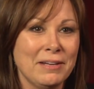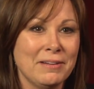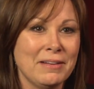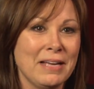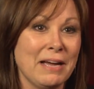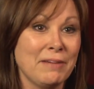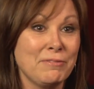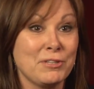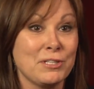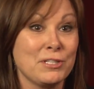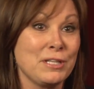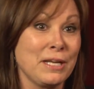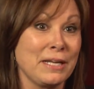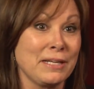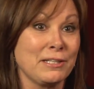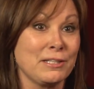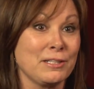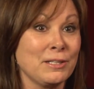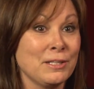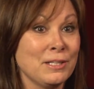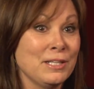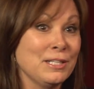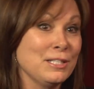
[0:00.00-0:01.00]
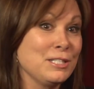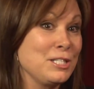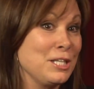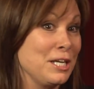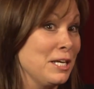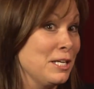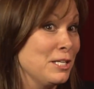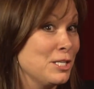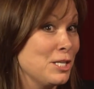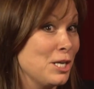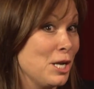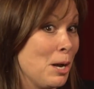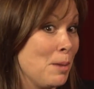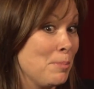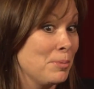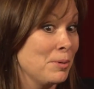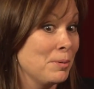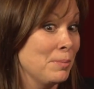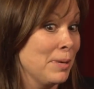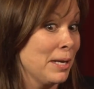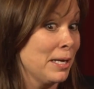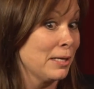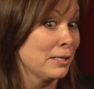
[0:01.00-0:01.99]
have to like change it up
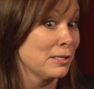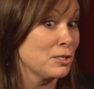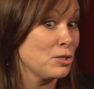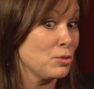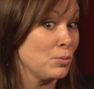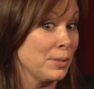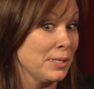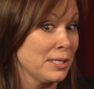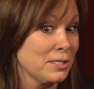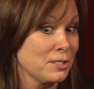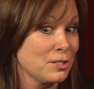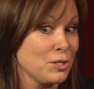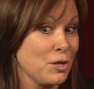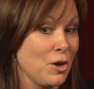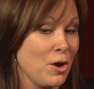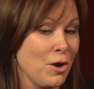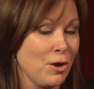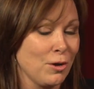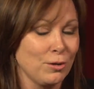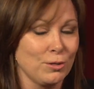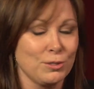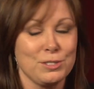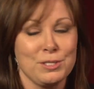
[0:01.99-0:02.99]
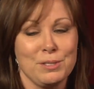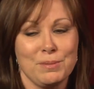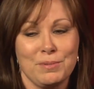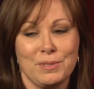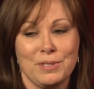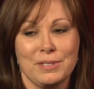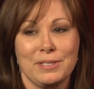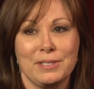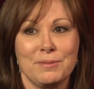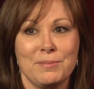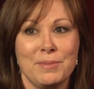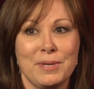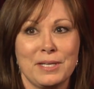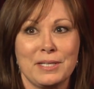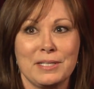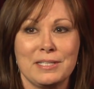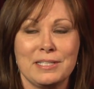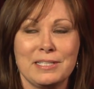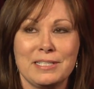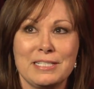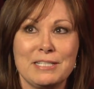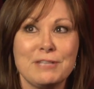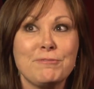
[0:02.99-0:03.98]
and make it a swing song or something to make
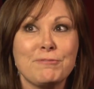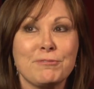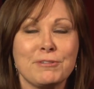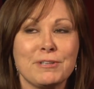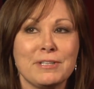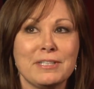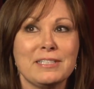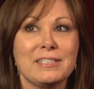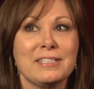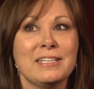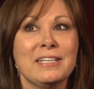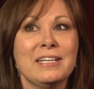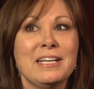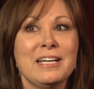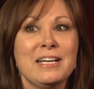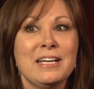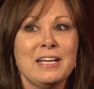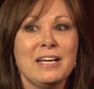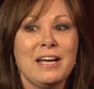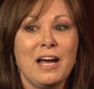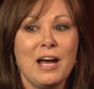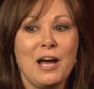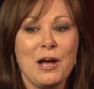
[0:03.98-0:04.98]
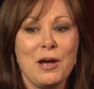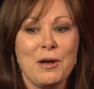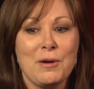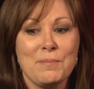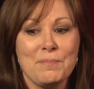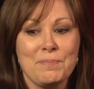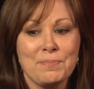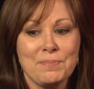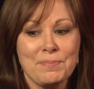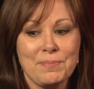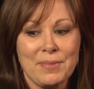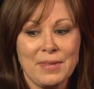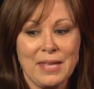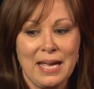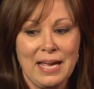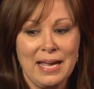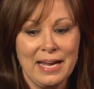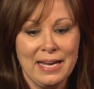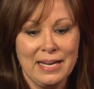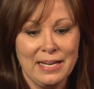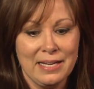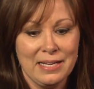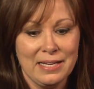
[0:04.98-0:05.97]
it different.
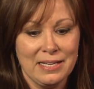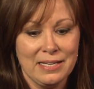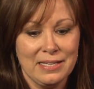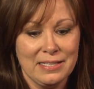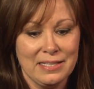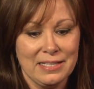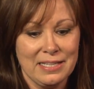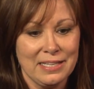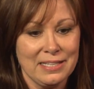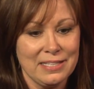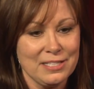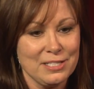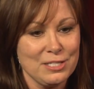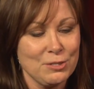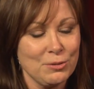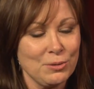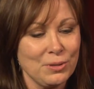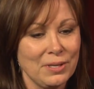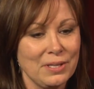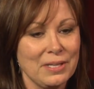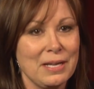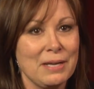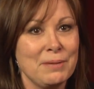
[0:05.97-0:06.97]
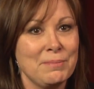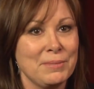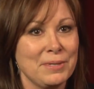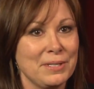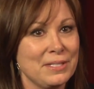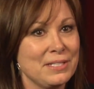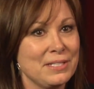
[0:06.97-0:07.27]
And that sort of led me